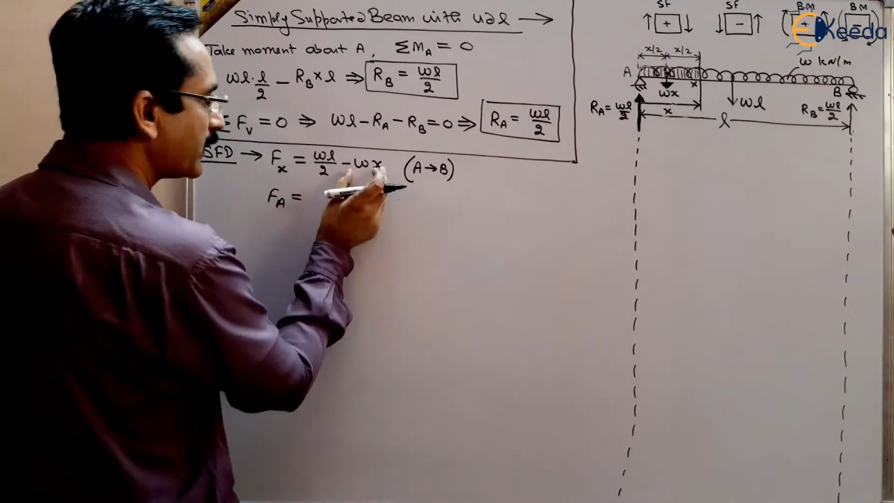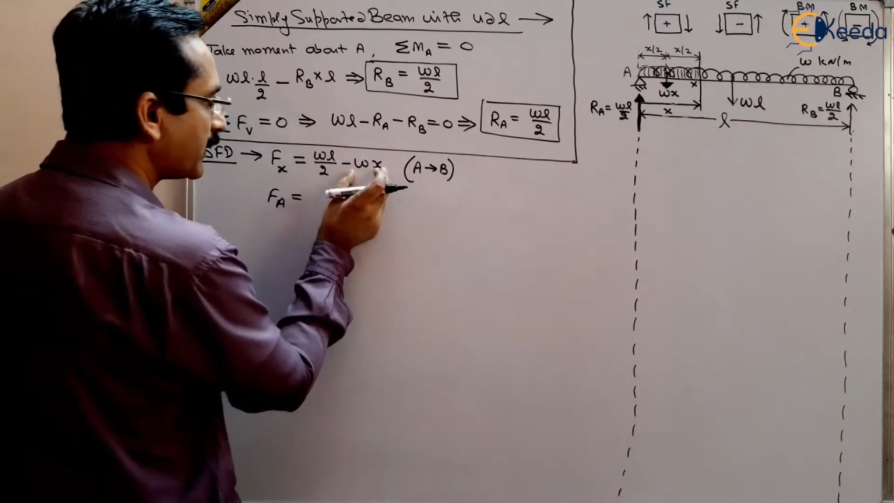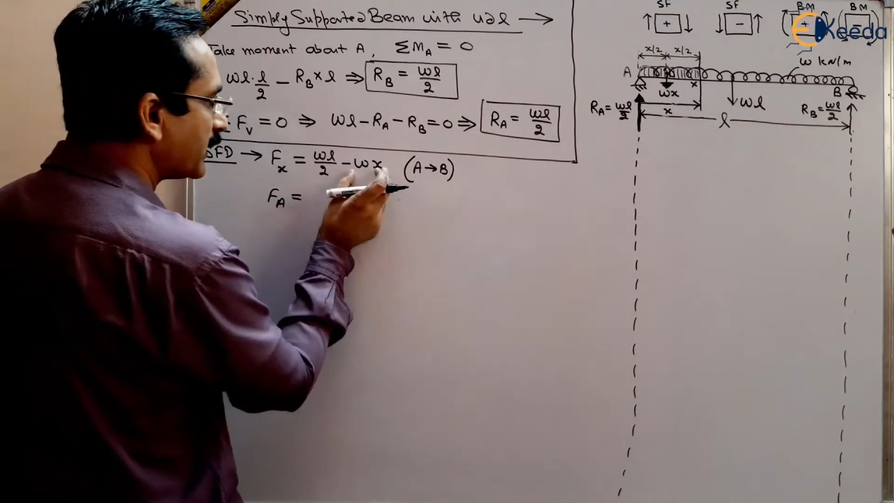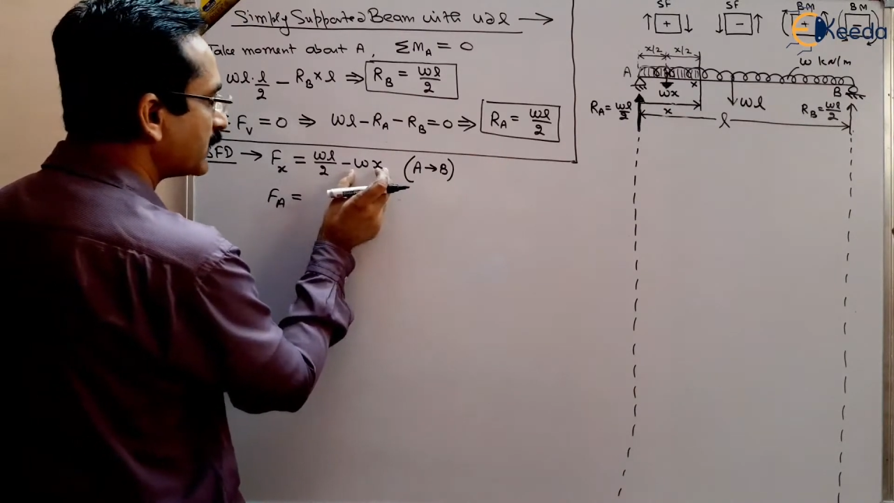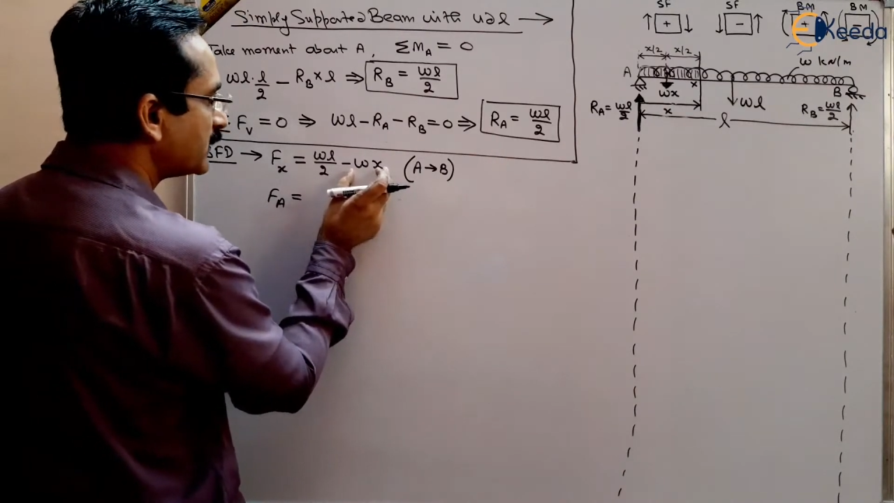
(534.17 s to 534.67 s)

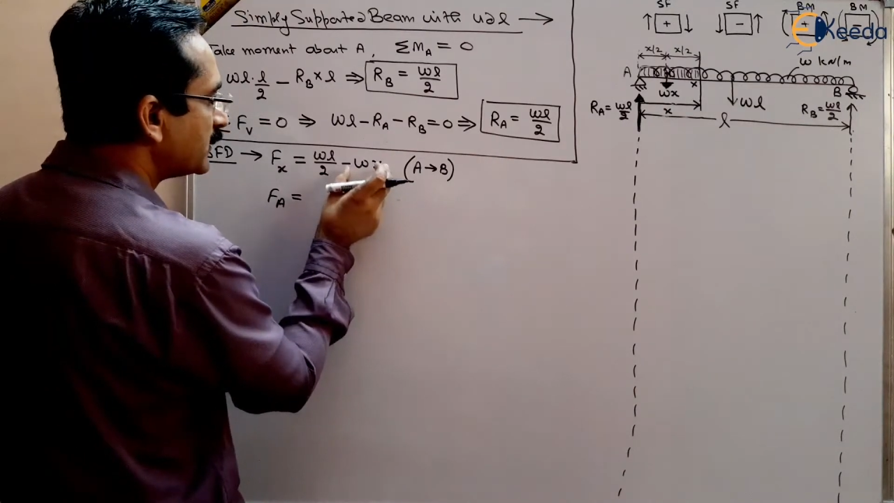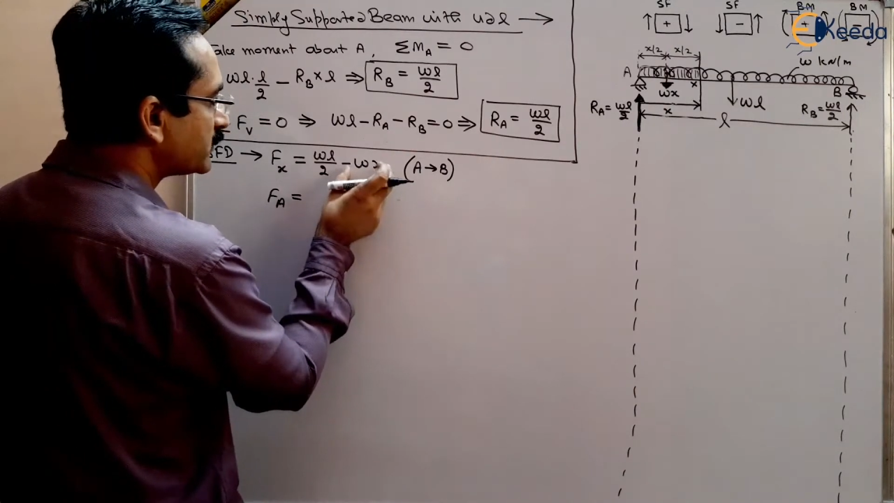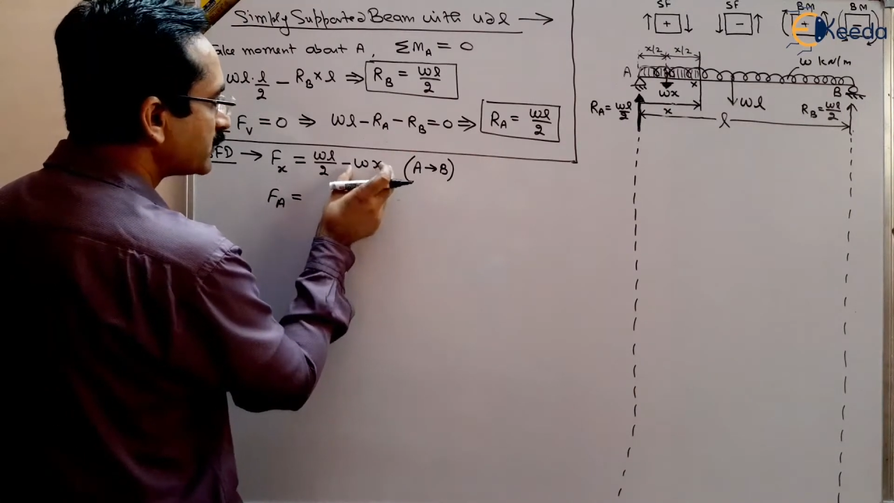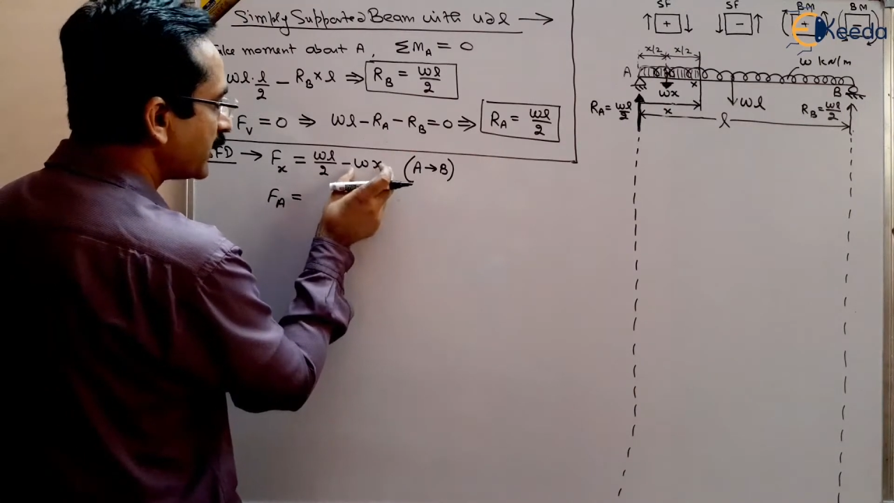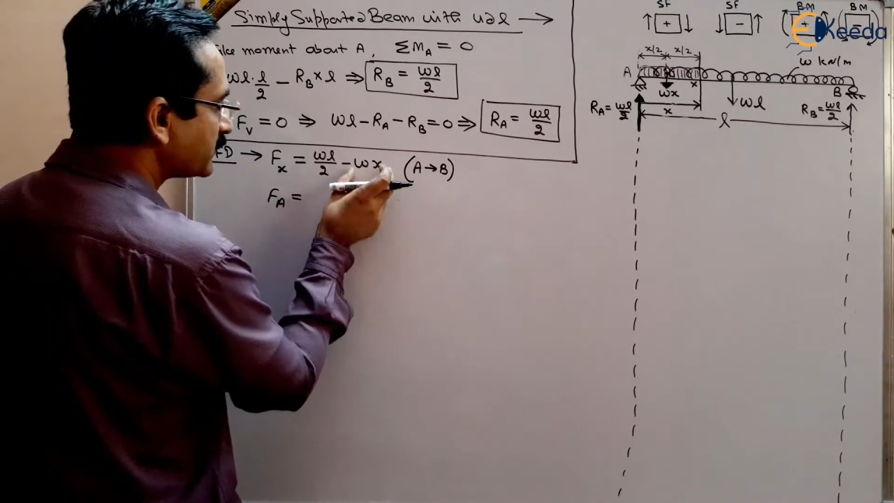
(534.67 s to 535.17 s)
A.
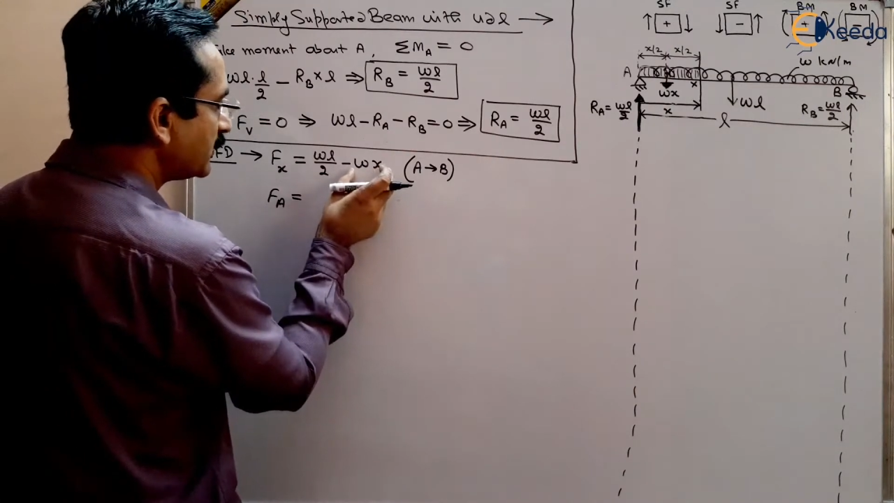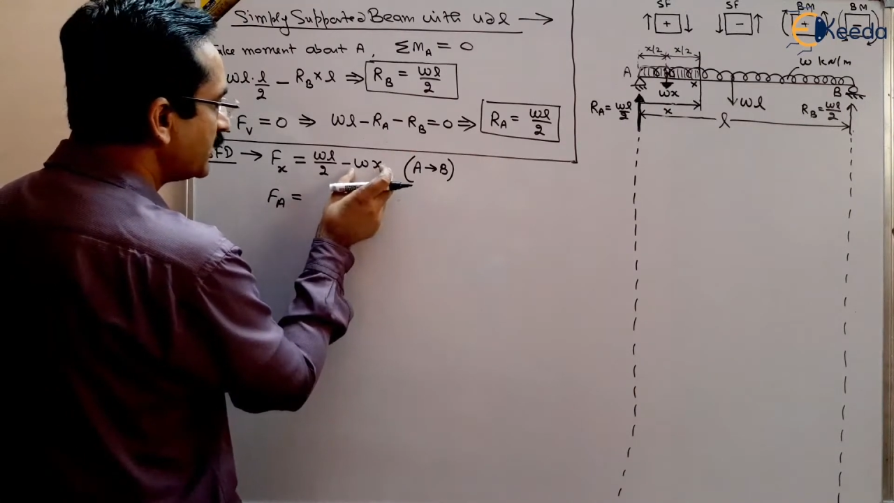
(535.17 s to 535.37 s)
So x will be